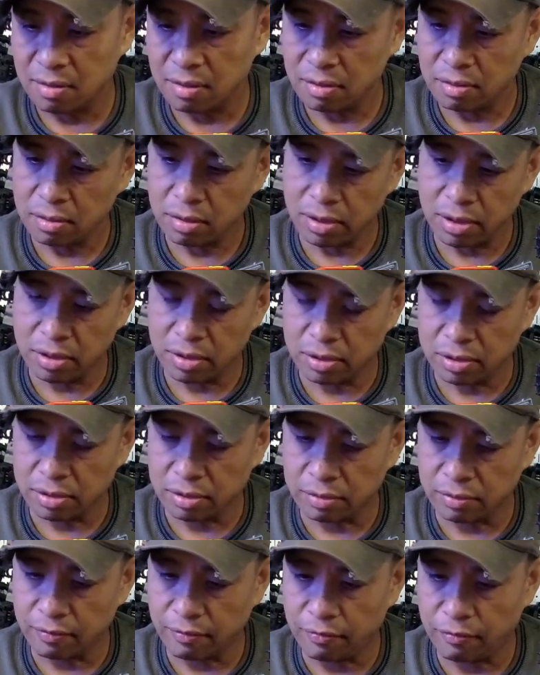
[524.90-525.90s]

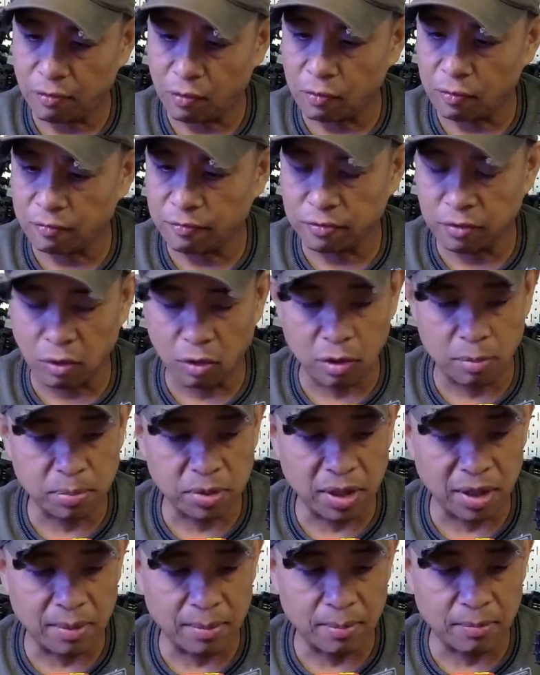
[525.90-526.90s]
little
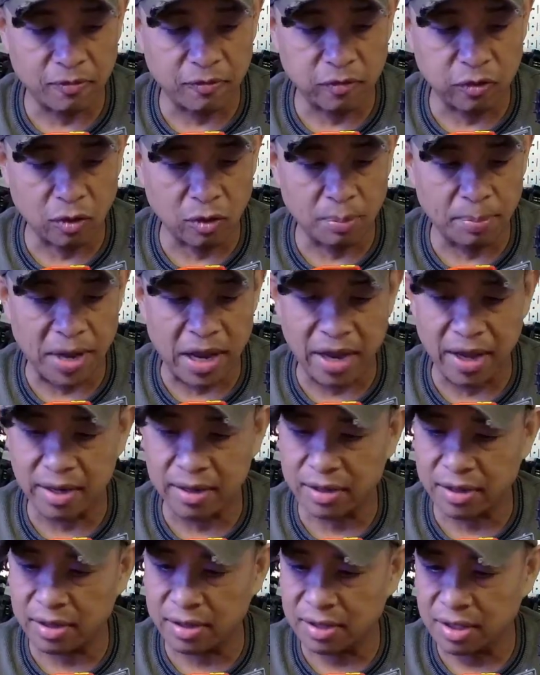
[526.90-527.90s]
floor pan
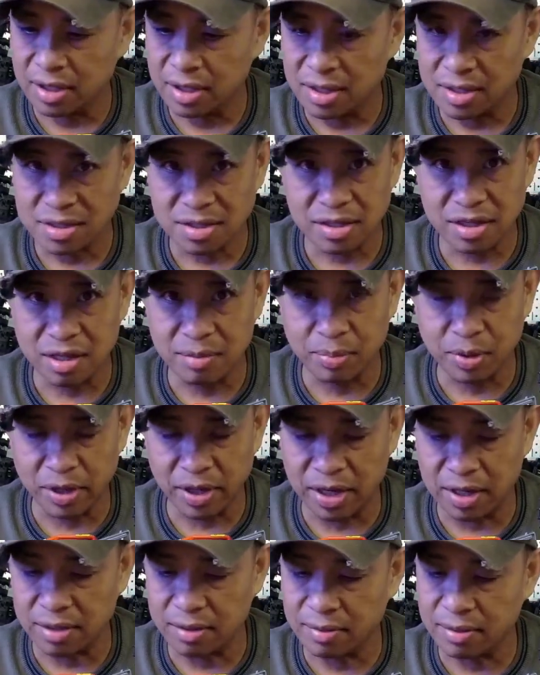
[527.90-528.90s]
or skid
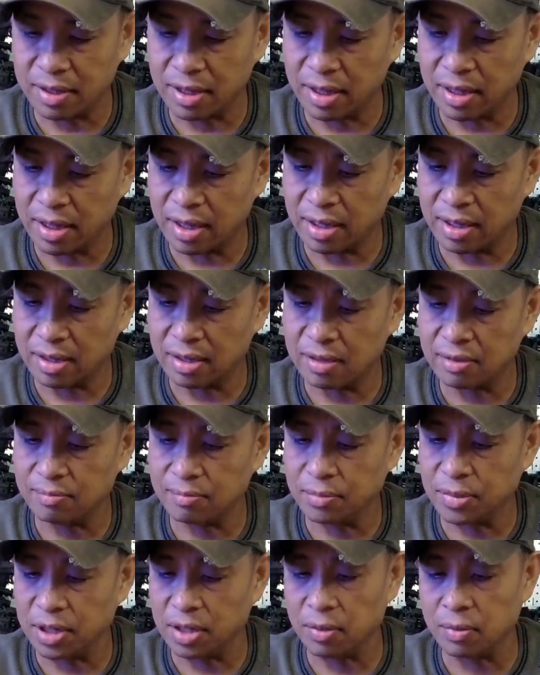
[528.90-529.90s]
plate, and
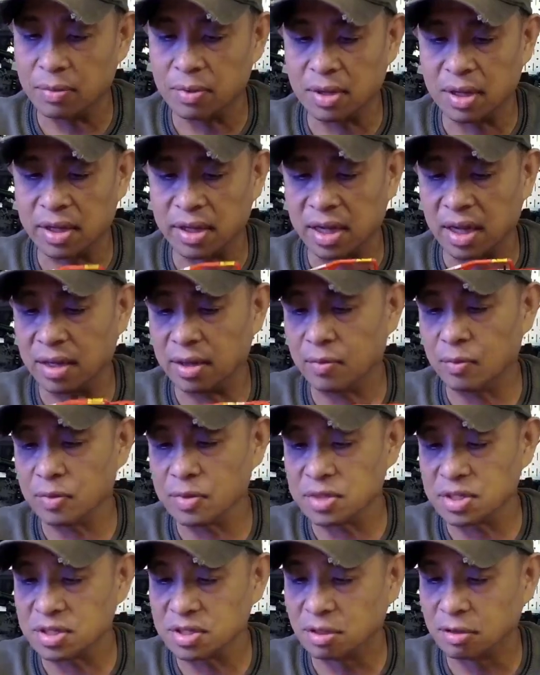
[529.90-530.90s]
but it
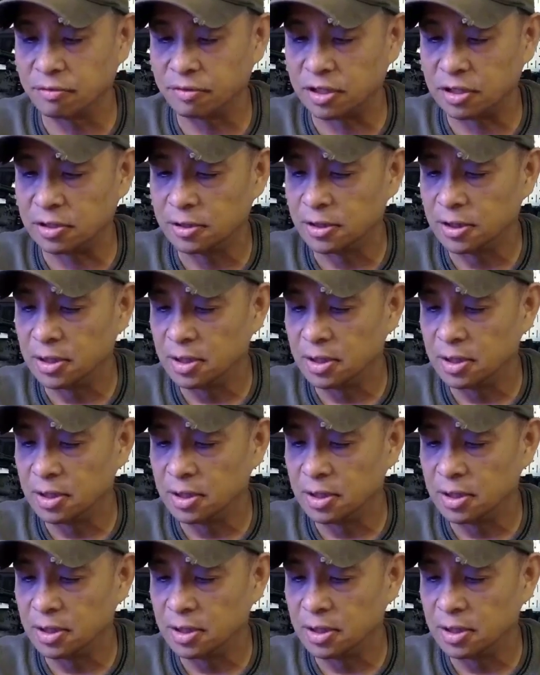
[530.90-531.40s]
was silver.